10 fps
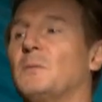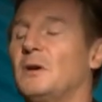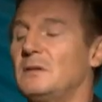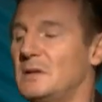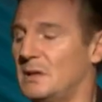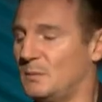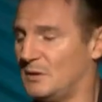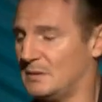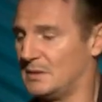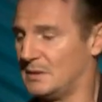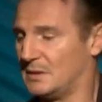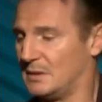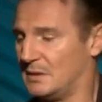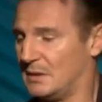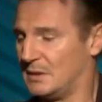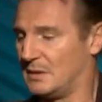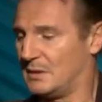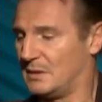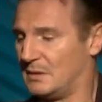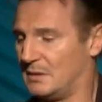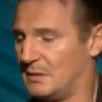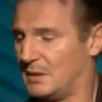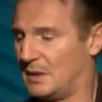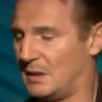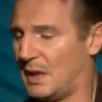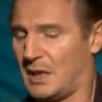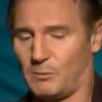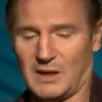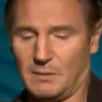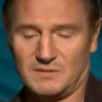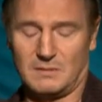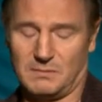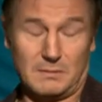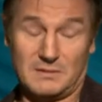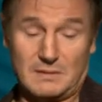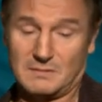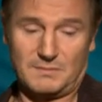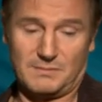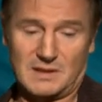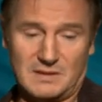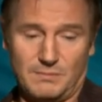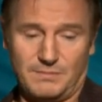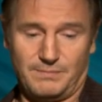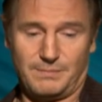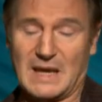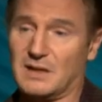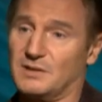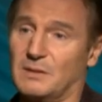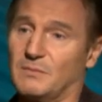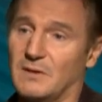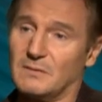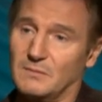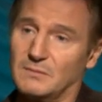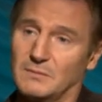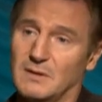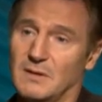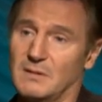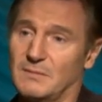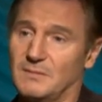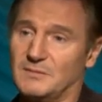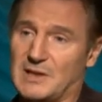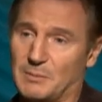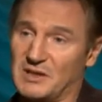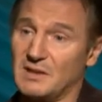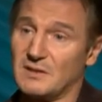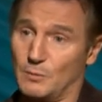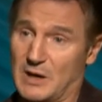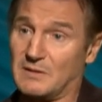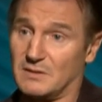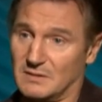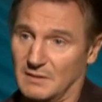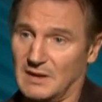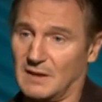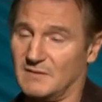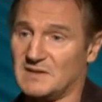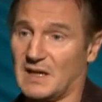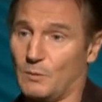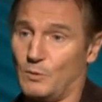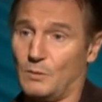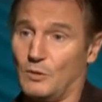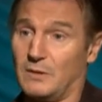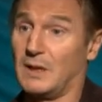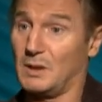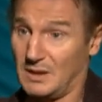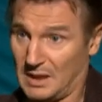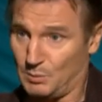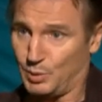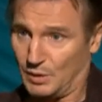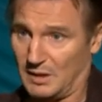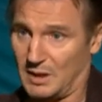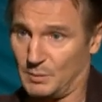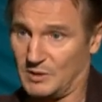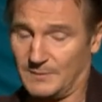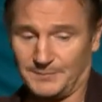How terrible. Uh, anyway, it was it was this, this battleship that where the Japanese surrendered at the end of the Second World War in, in Pearl Harbor.